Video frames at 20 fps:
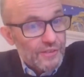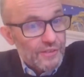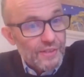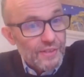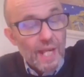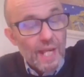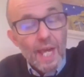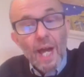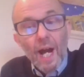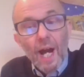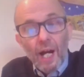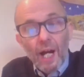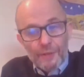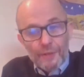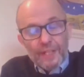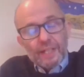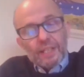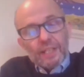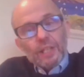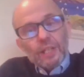isn't it? I
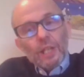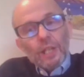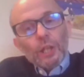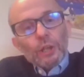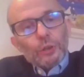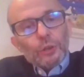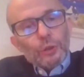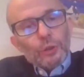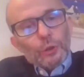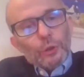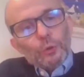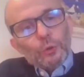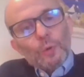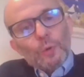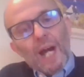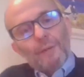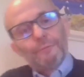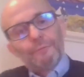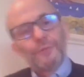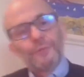think you
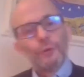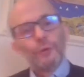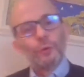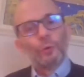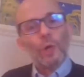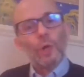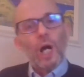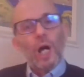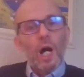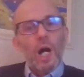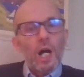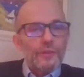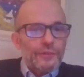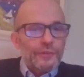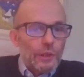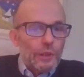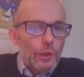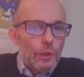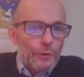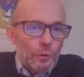have to
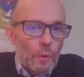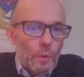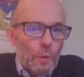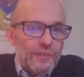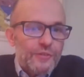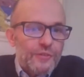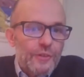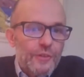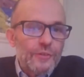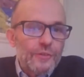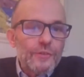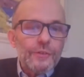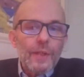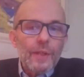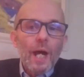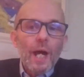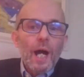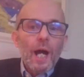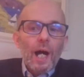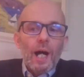ask a lot of questions.
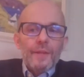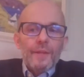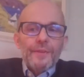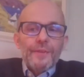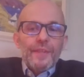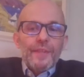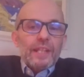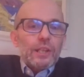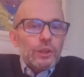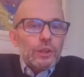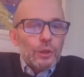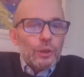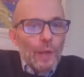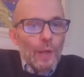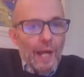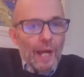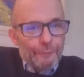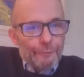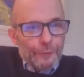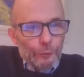I think you
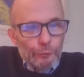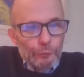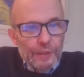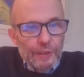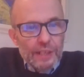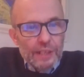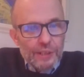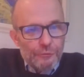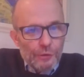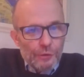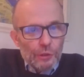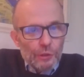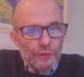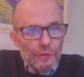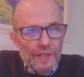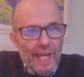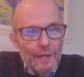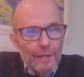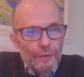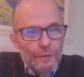have to really drill
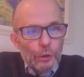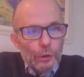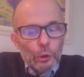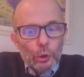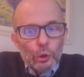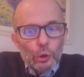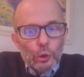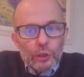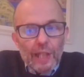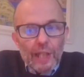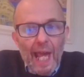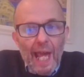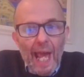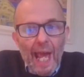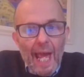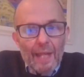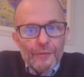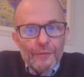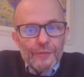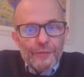down and look
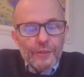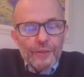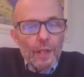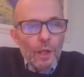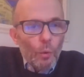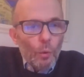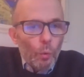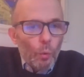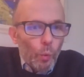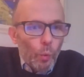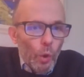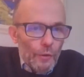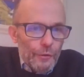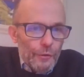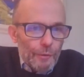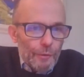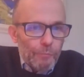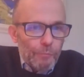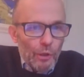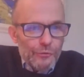at
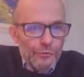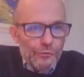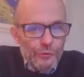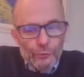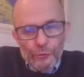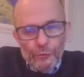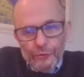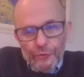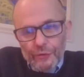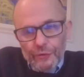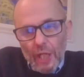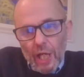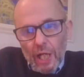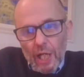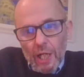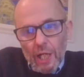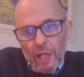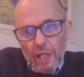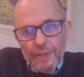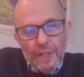what the modules
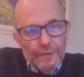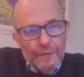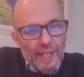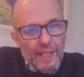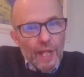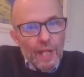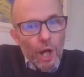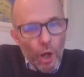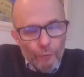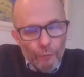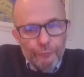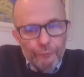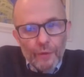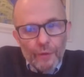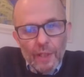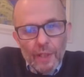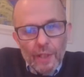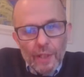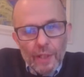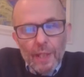are that they
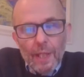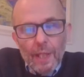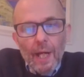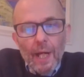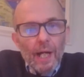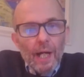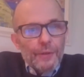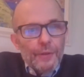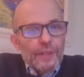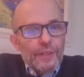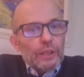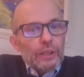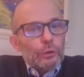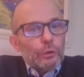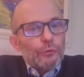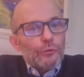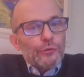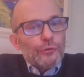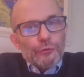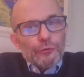offer. I think you
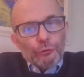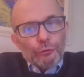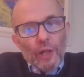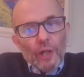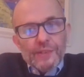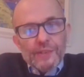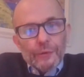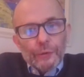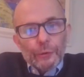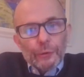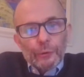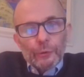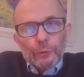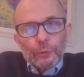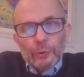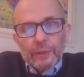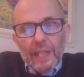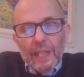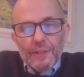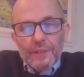should try
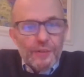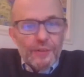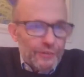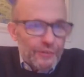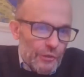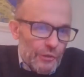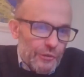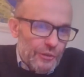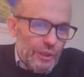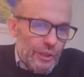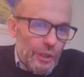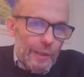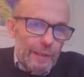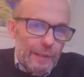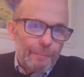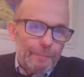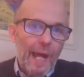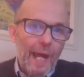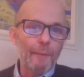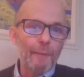to get a discussion
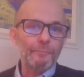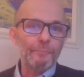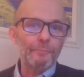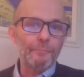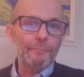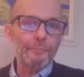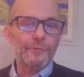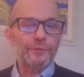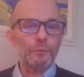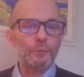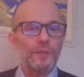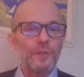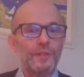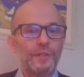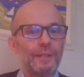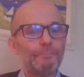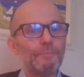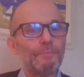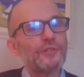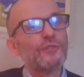going perhaps with the
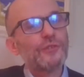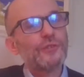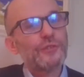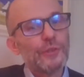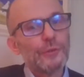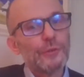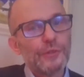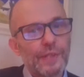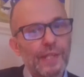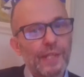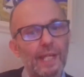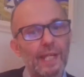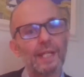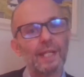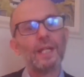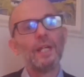admissions tutor there,